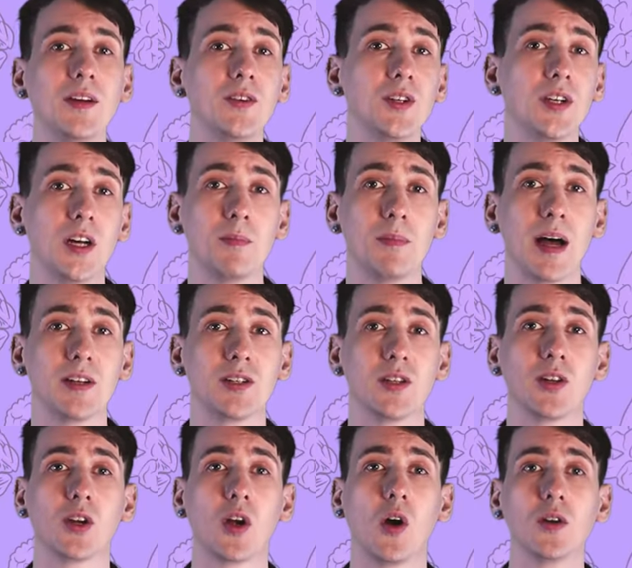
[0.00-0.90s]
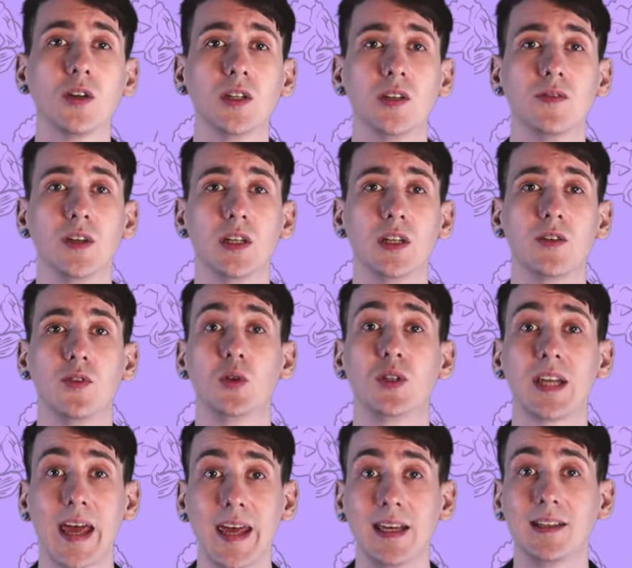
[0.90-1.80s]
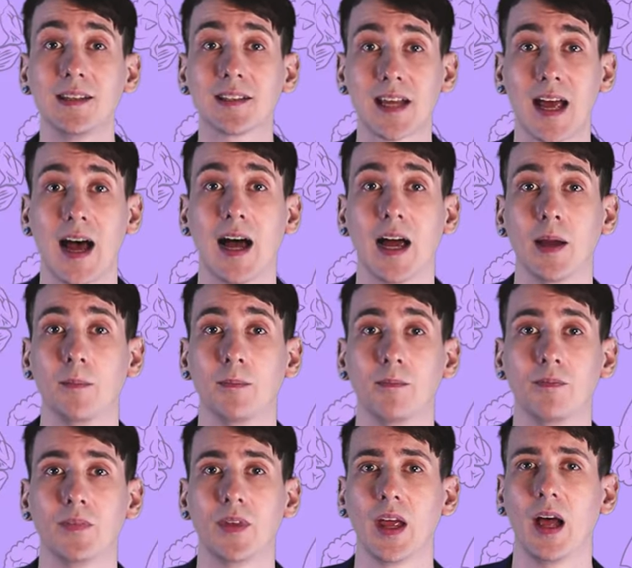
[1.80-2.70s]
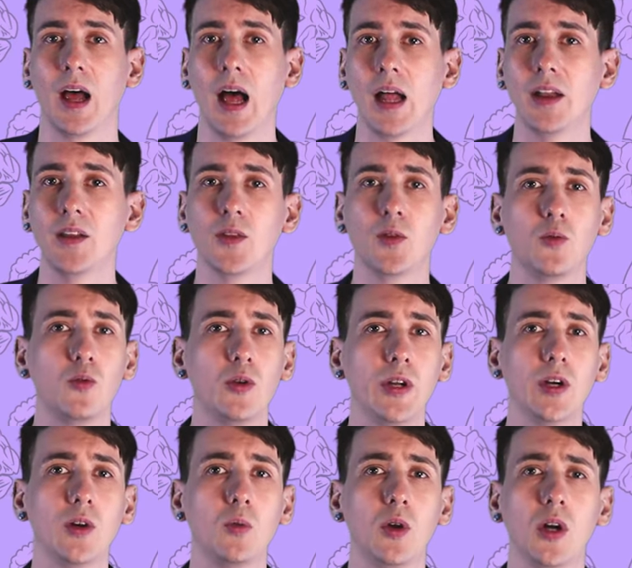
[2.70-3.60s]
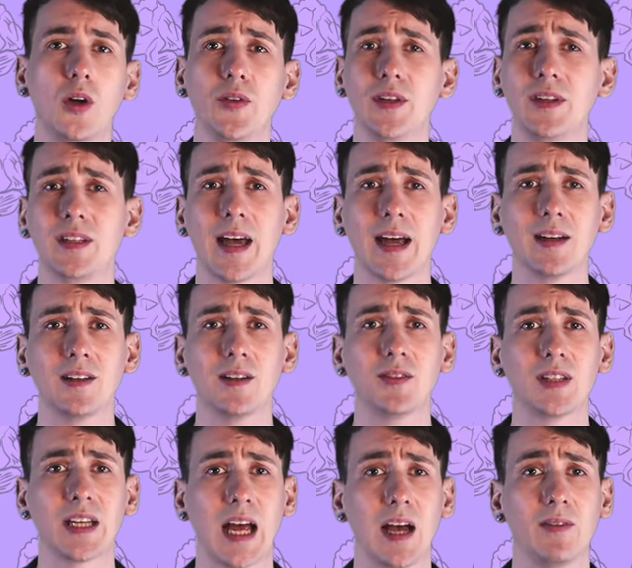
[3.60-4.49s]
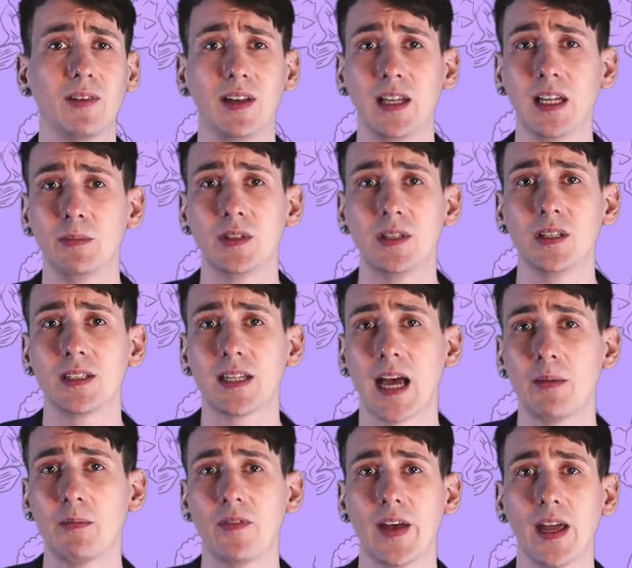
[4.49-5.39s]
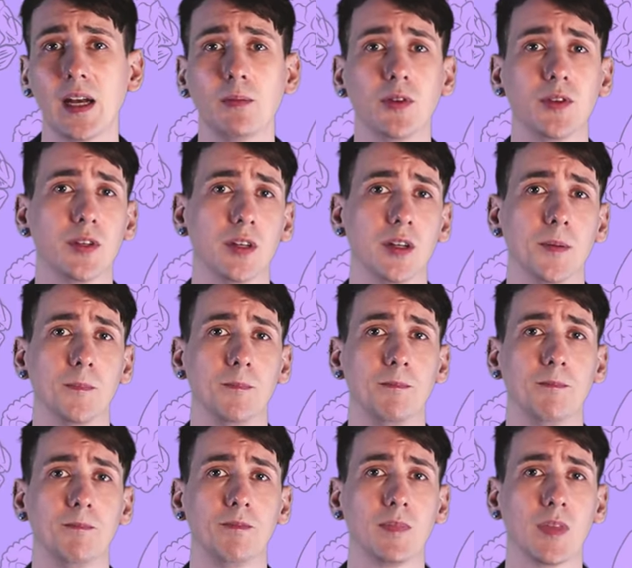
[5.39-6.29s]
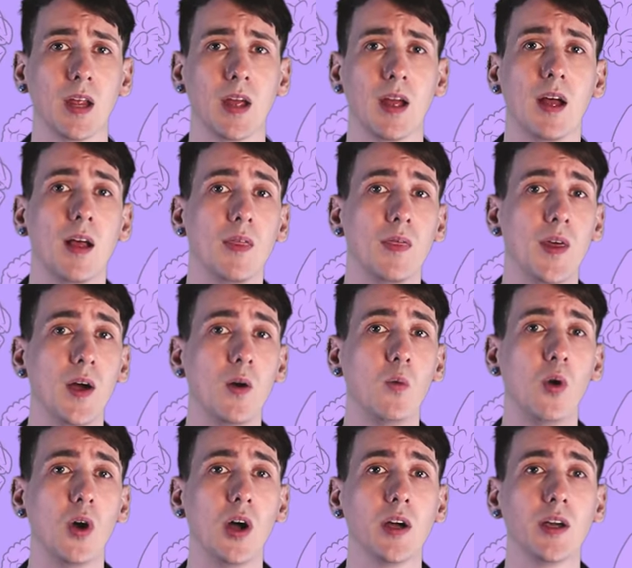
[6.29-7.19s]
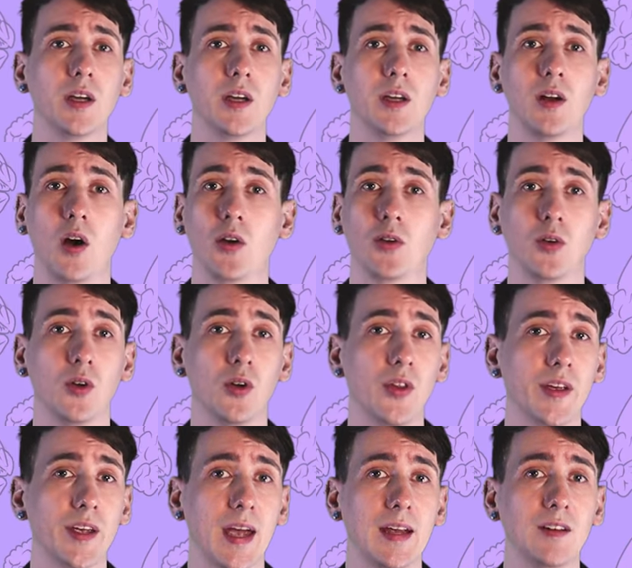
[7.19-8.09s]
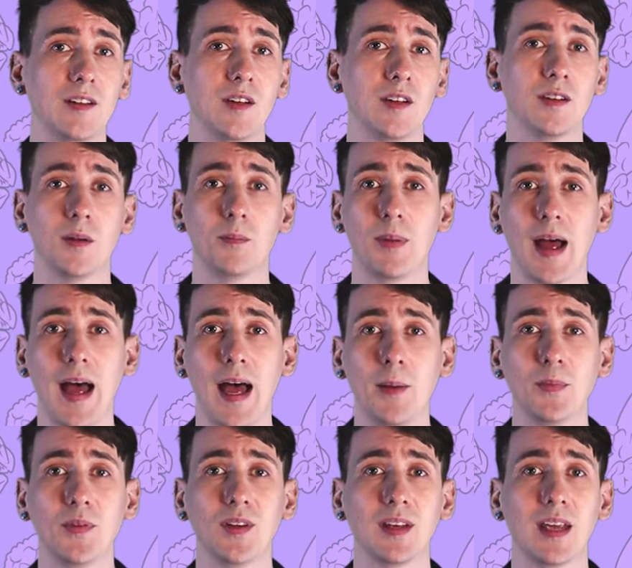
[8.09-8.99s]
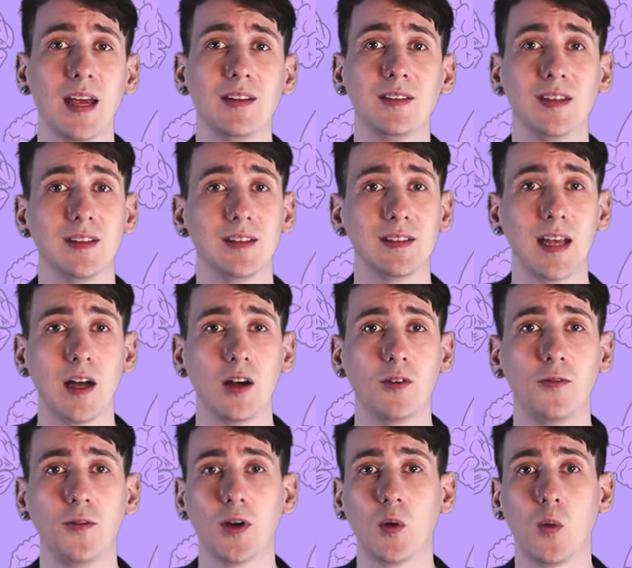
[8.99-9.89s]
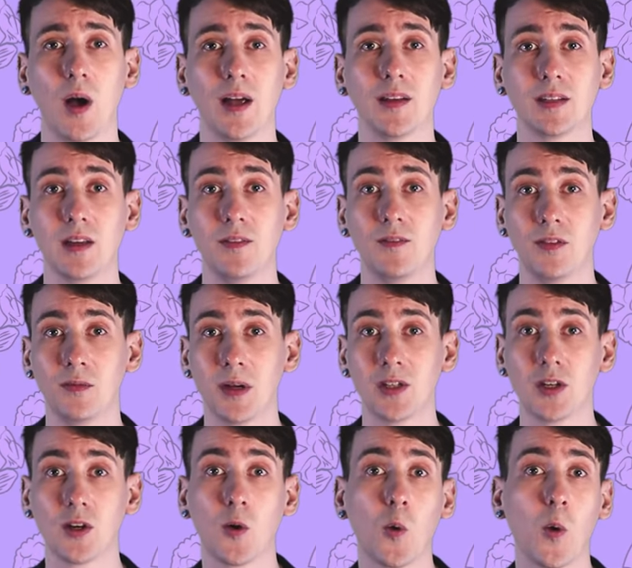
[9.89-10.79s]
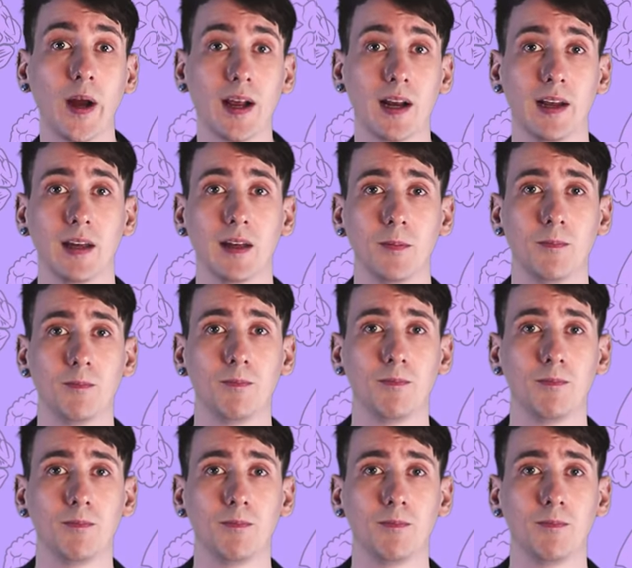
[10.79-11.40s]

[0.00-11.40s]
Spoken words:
as you can imagine, the cognitive interview takes time, and in the real world, detectives have limited time available to them. They're working on other cases, and perhaps the case itself requires information quickly.